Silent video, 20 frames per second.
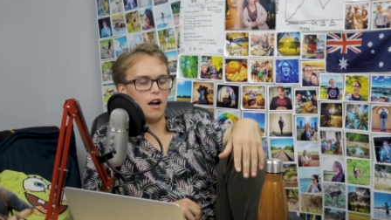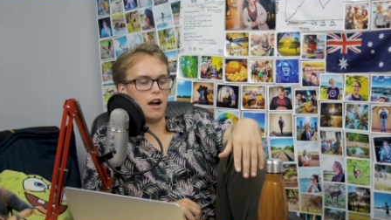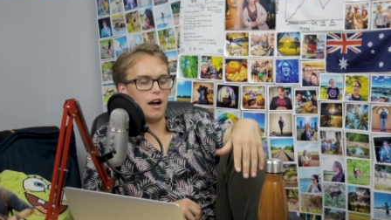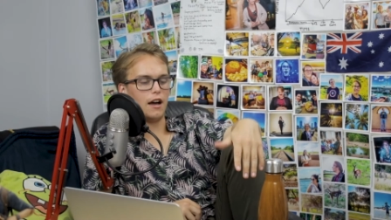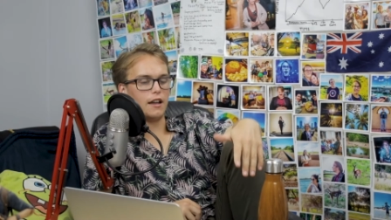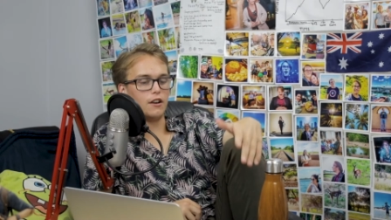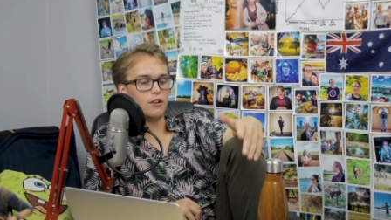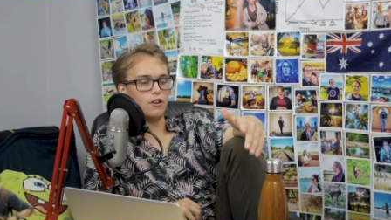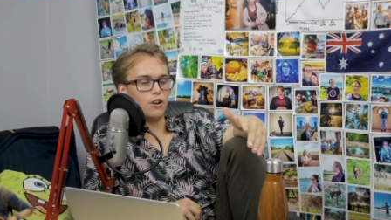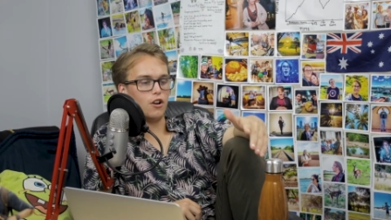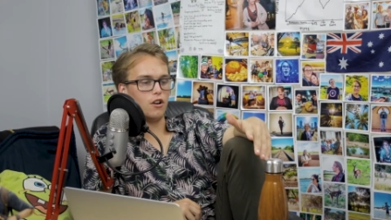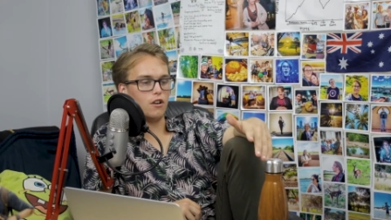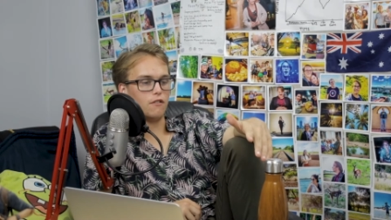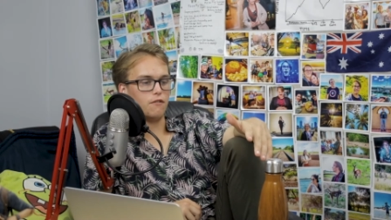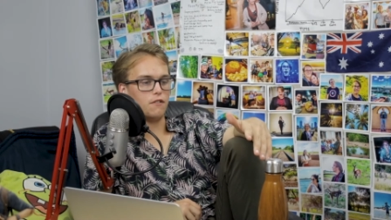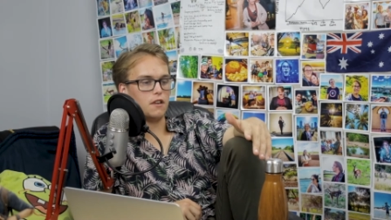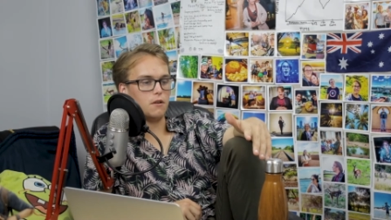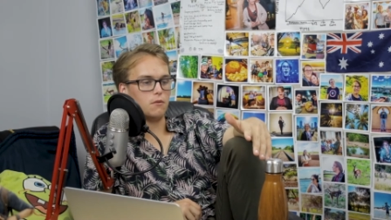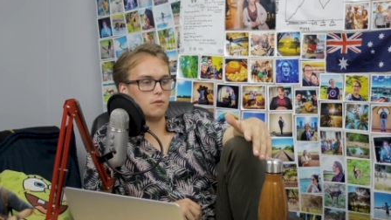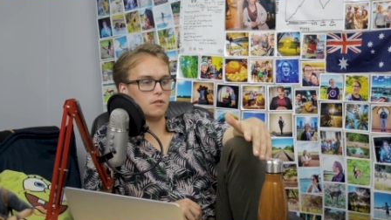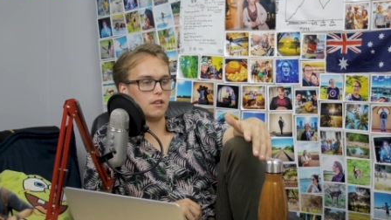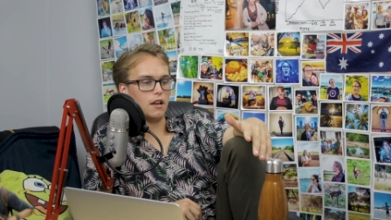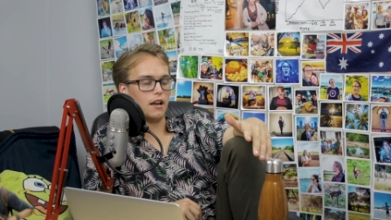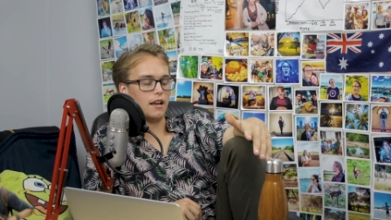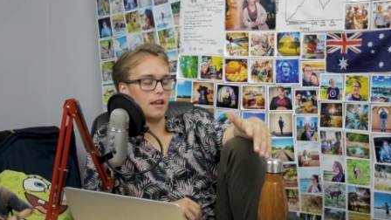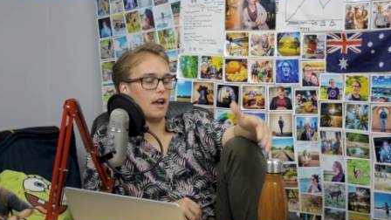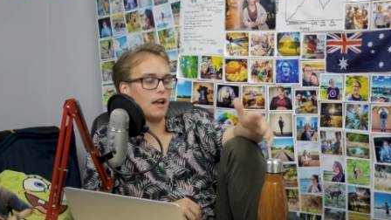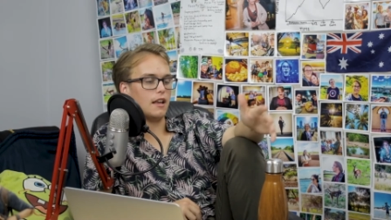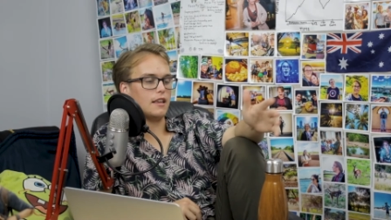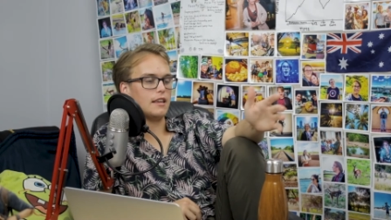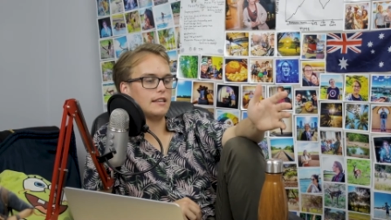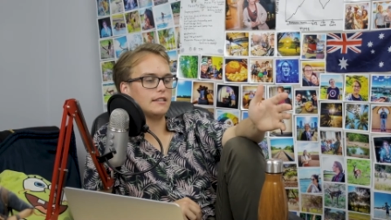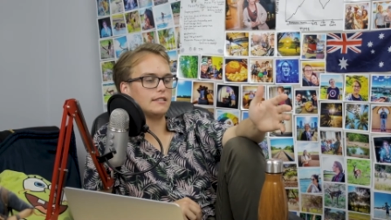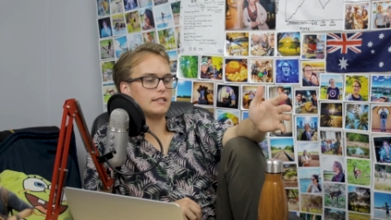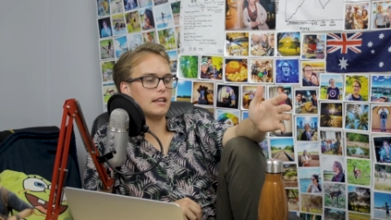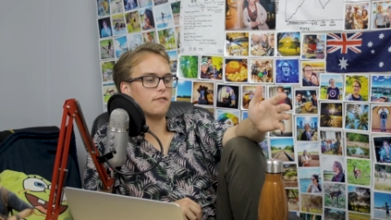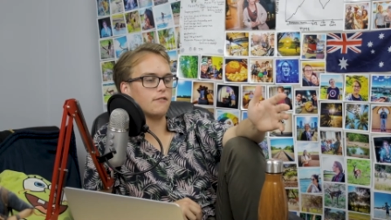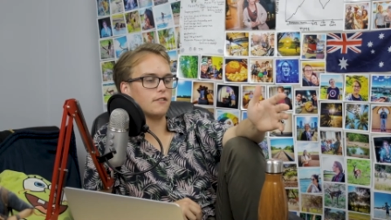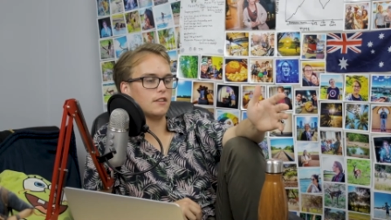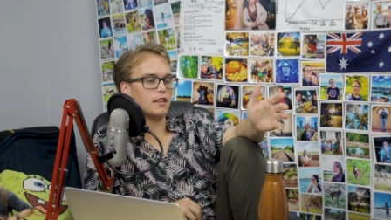I don't know if he was... he's
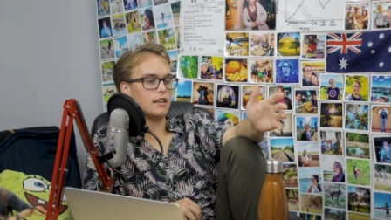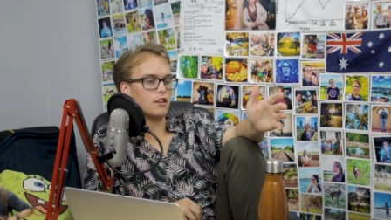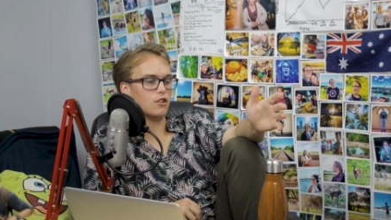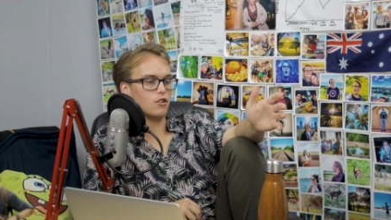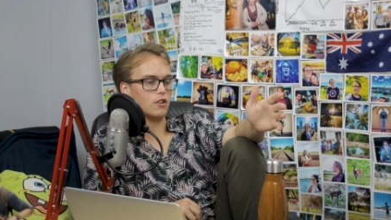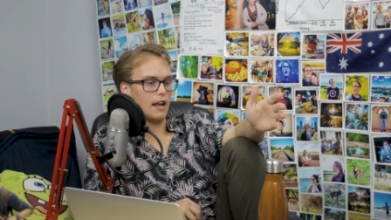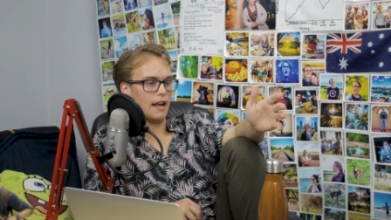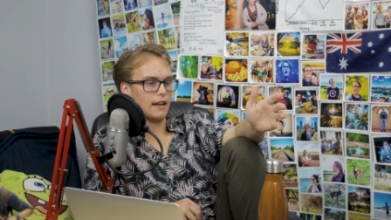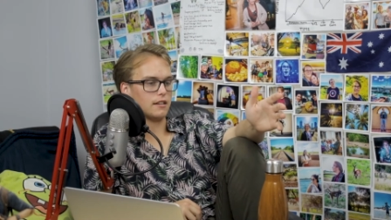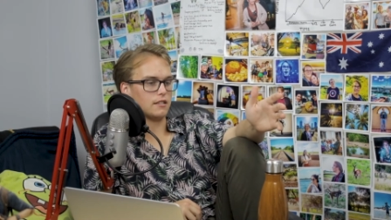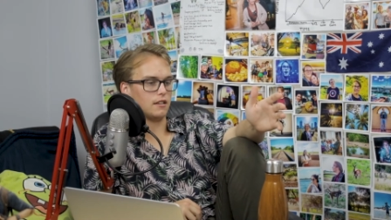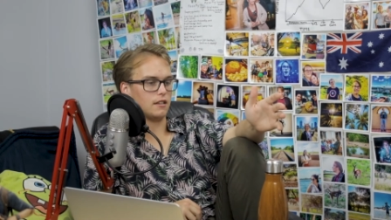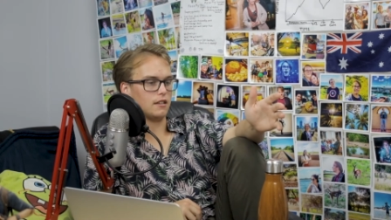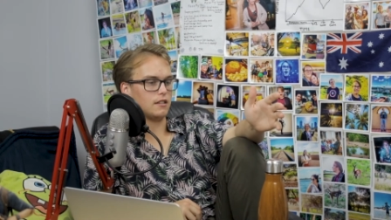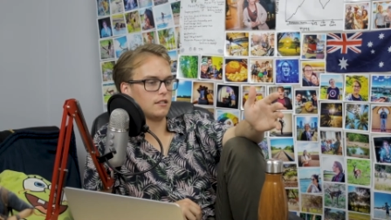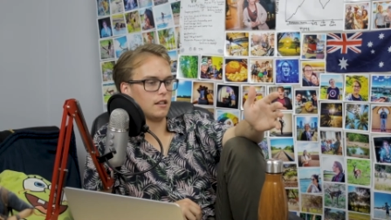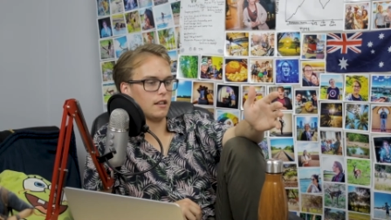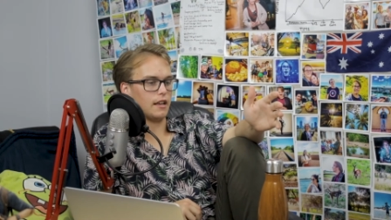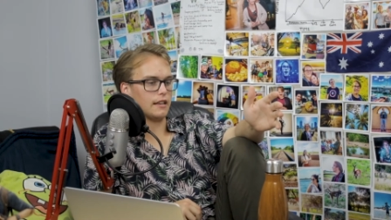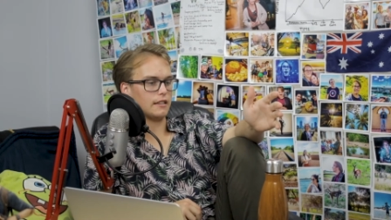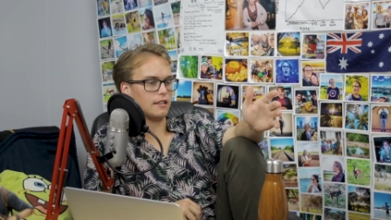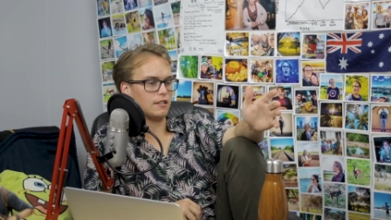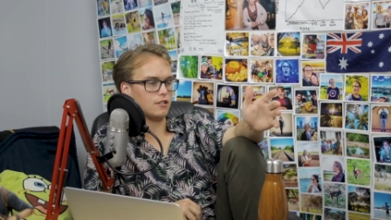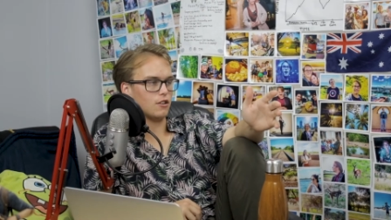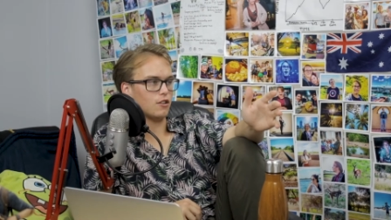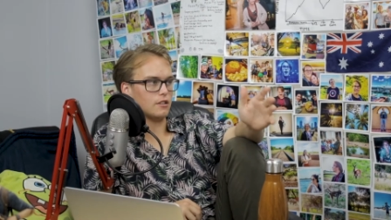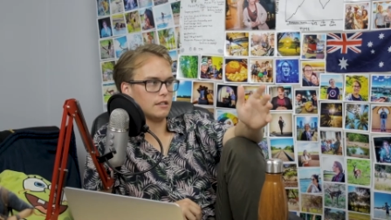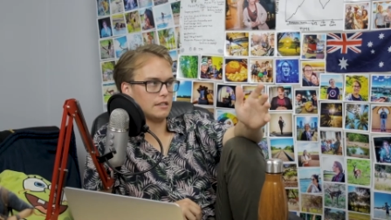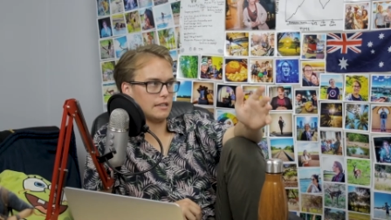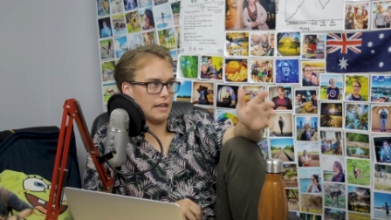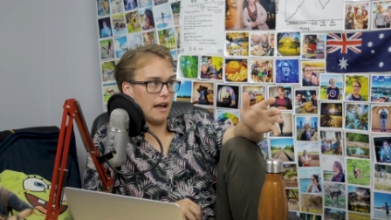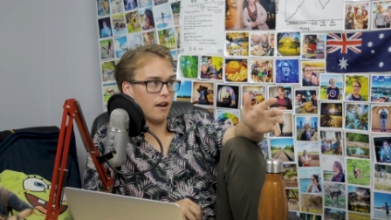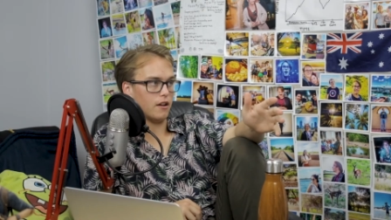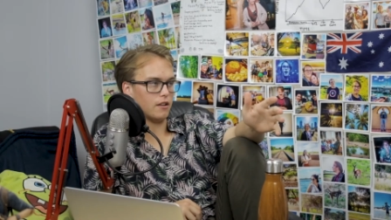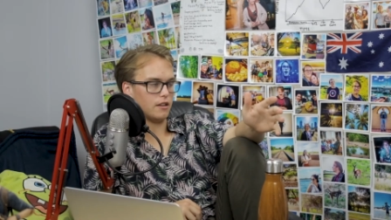definitely a good actor. Like, there's no doubt